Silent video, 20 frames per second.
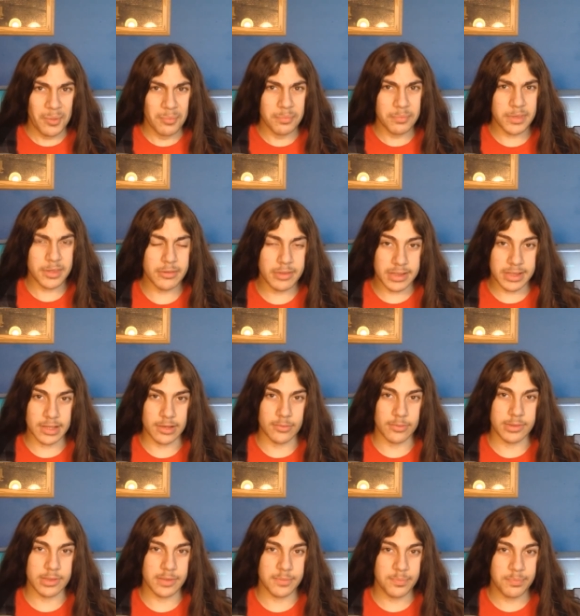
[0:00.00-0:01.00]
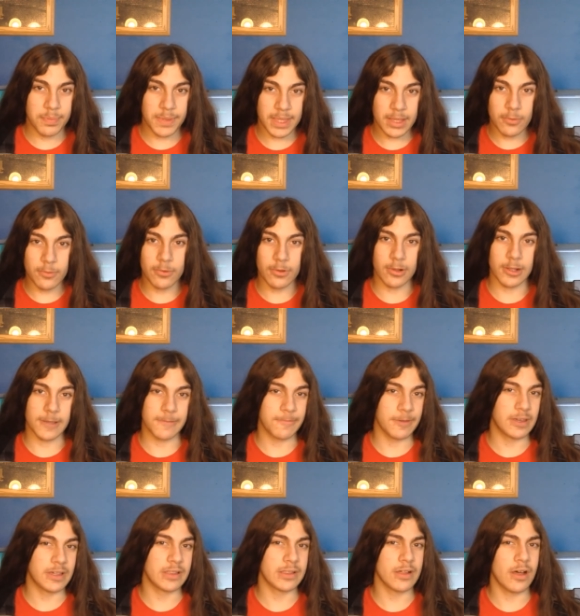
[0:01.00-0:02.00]
Music was a big worry
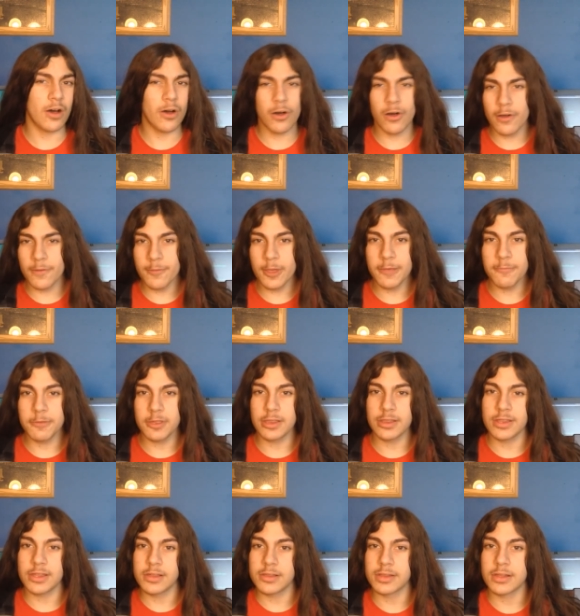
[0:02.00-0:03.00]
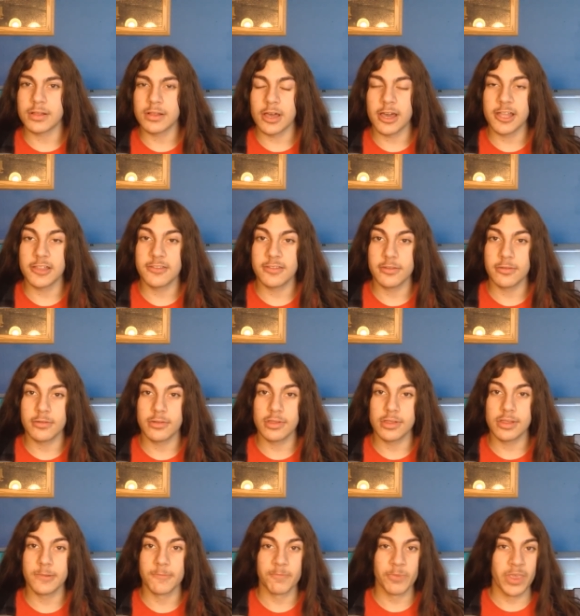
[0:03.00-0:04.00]
because all my music is on
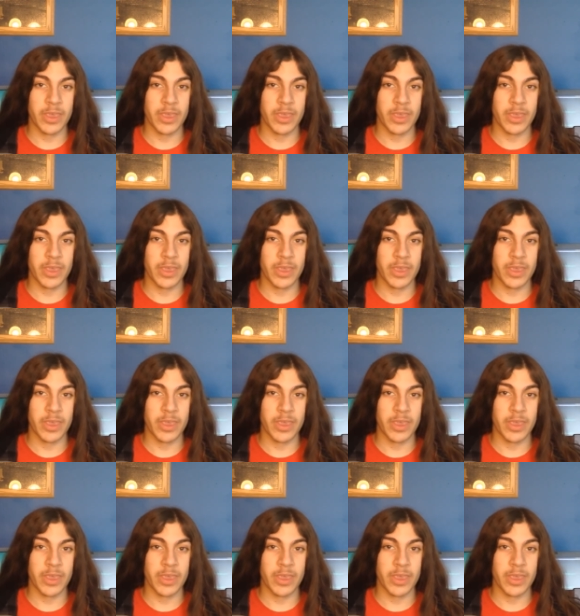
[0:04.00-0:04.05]
iTunes.